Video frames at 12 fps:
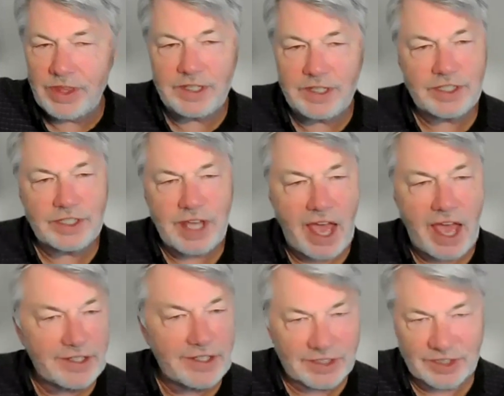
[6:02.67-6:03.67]
these
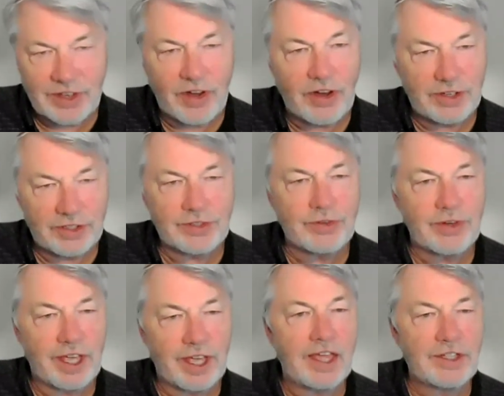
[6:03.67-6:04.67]
tasks onto
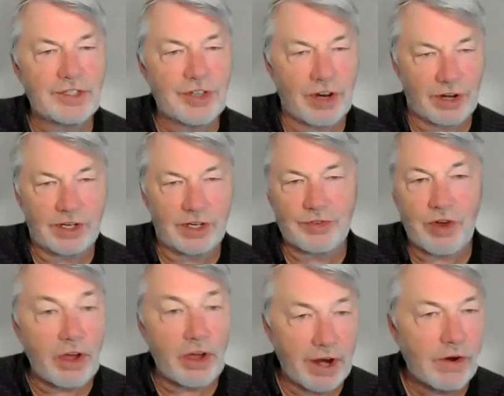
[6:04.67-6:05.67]
a Gantt chart and
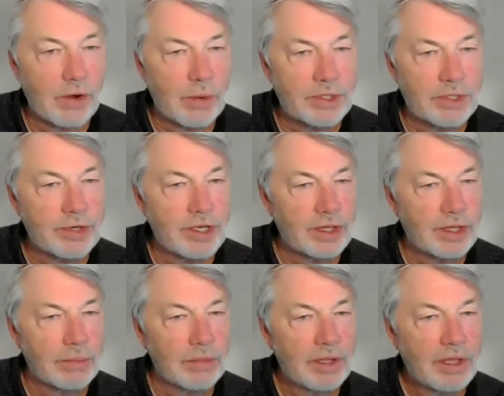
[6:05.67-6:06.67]
draw an arrow between
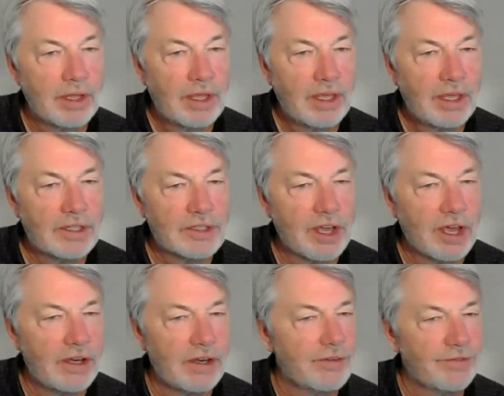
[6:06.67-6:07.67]
them, it's
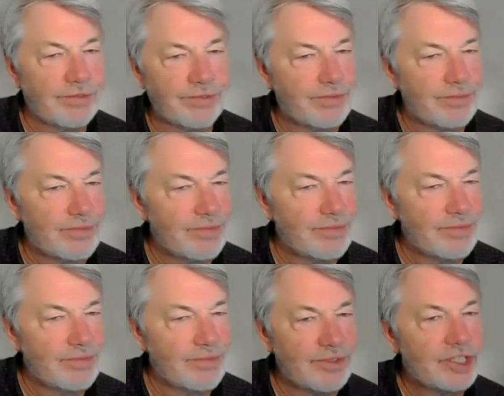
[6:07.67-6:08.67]
kind of
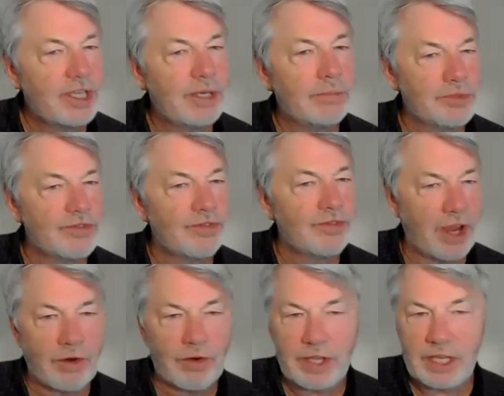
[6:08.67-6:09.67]
seems
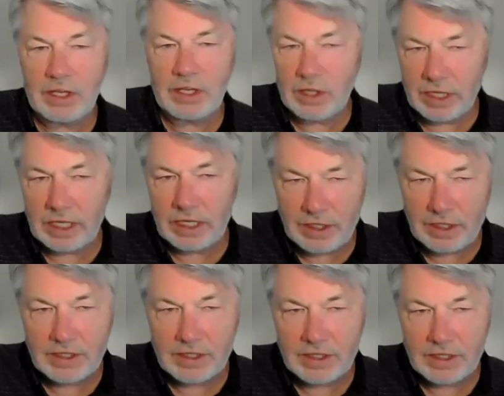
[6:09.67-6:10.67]
very
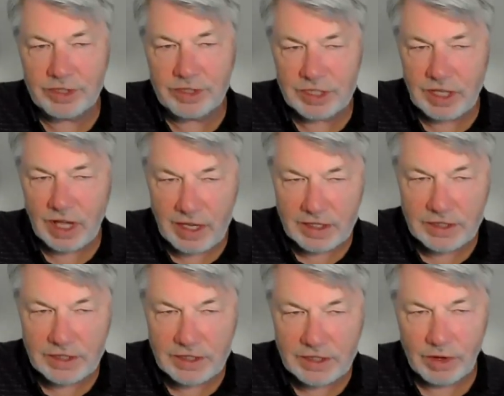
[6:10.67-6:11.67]
clean and
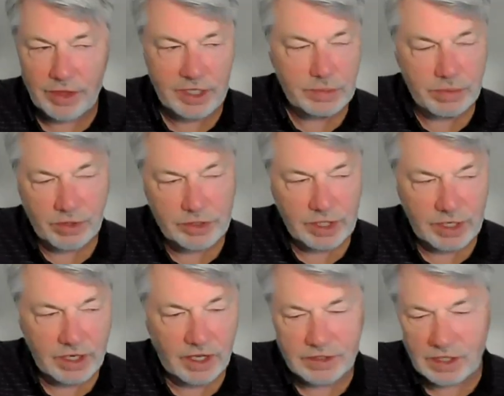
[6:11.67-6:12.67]
precise and well this
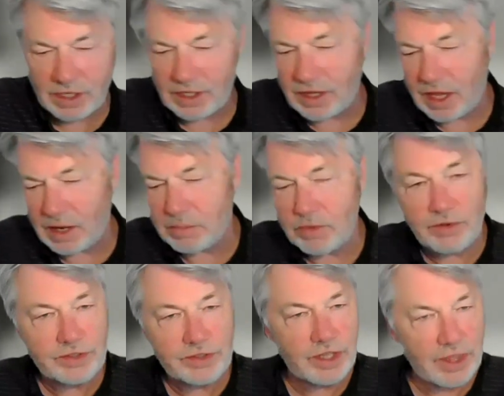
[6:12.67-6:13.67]
person does it and then it
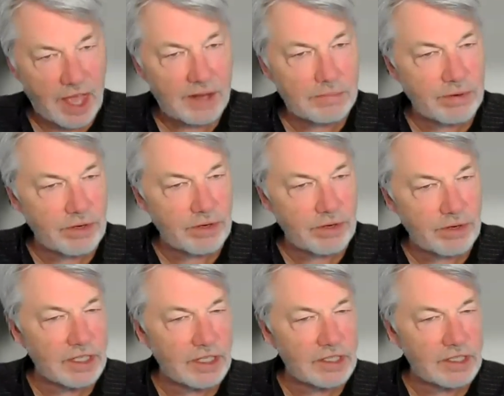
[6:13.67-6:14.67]
moves to that
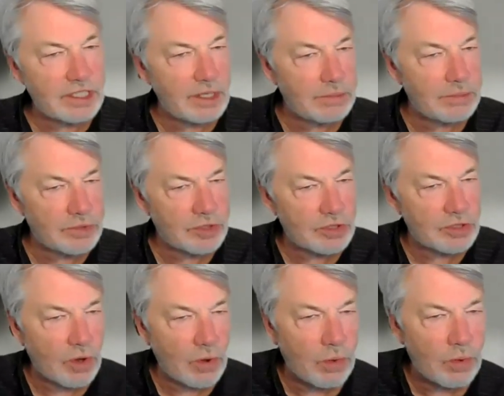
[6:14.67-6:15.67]
person and it seems
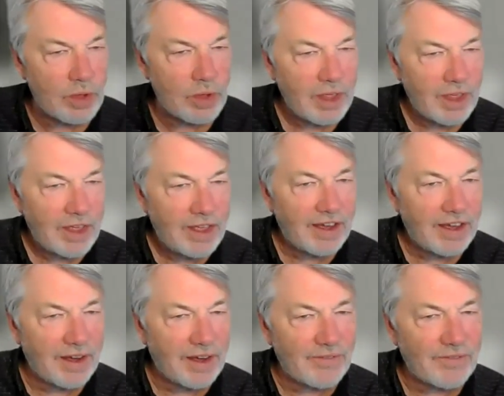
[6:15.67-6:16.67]
so
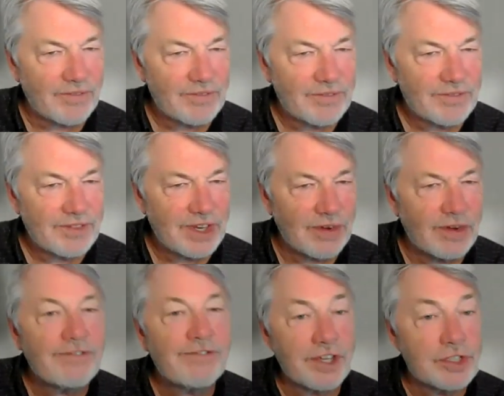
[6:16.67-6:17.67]
um, you know
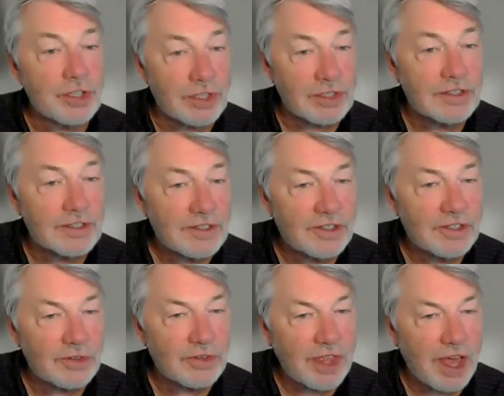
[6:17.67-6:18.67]
efficient to
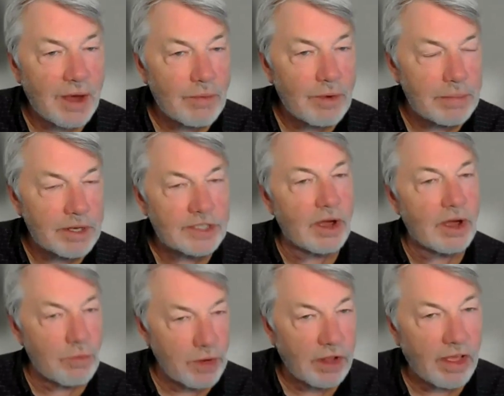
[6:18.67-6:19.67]
do it that way but it's
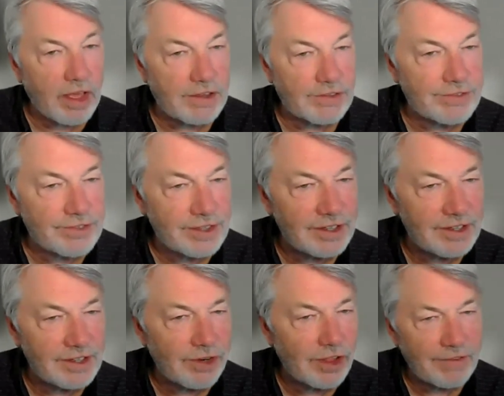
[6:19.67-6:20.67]
not real life in,
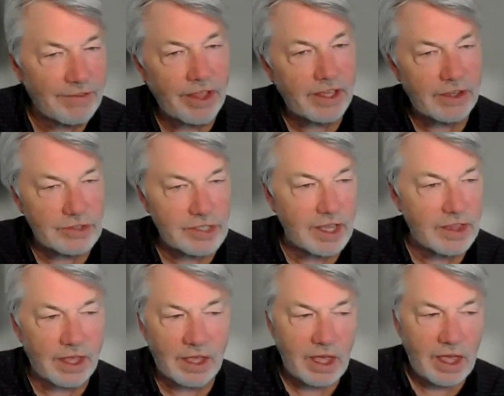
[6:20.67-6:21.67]
in real life like you say
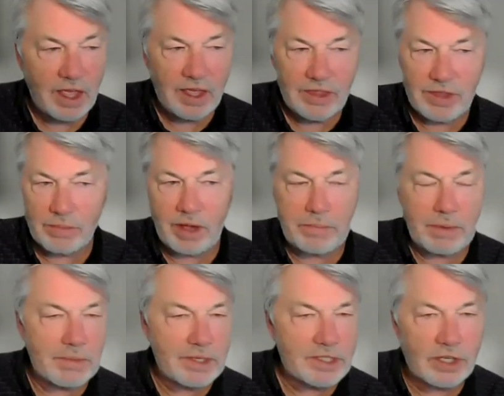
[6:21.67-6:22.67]
they there might
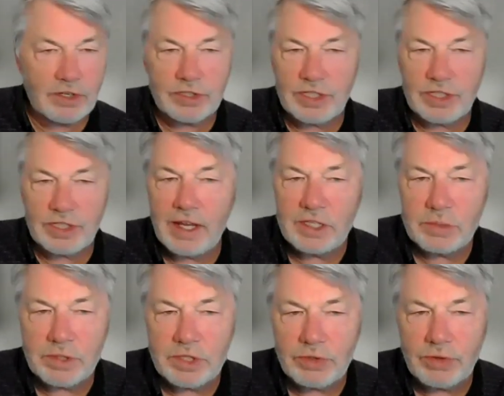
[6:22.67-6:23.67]
be
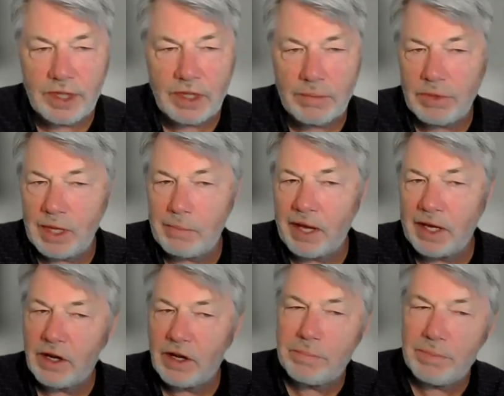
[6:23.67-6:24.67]
misunderstandings between them they
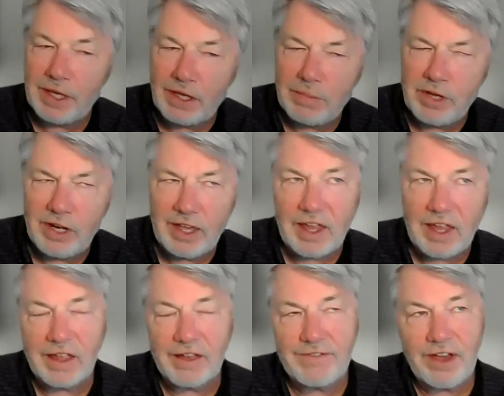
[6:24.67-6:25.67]
might not be
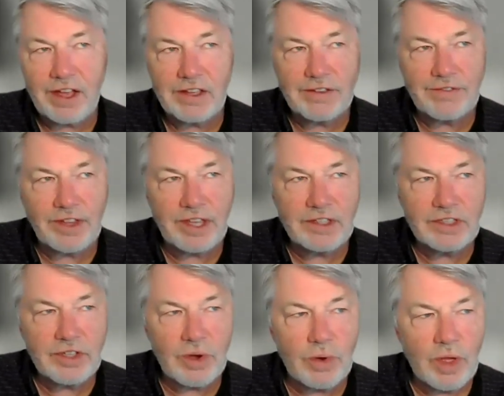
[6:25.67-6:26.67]
communicating effectively and
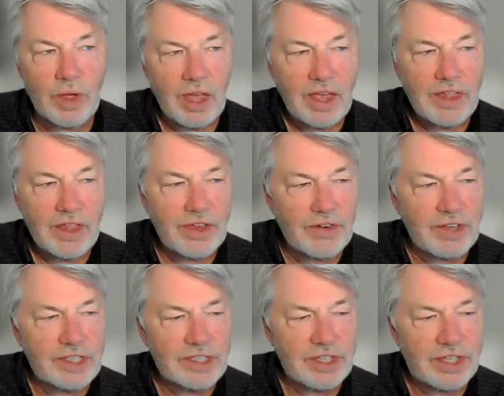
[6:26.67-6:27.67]
so there
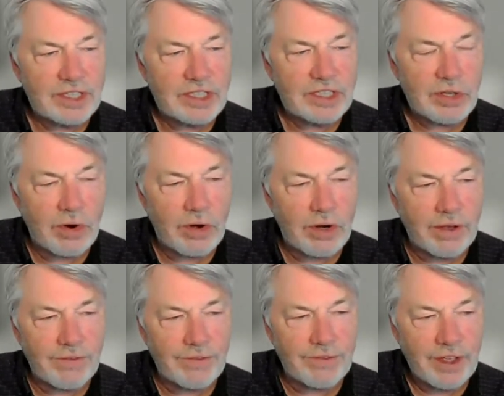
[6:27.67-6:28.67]
is this sort
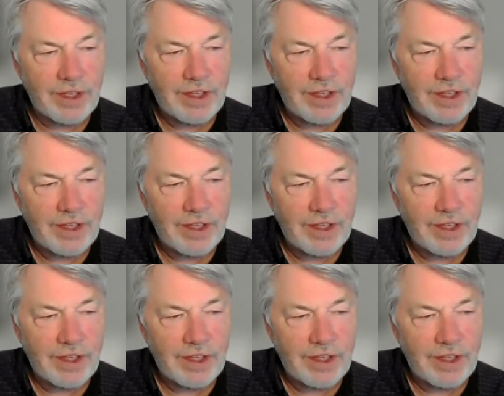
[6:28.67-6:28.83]
of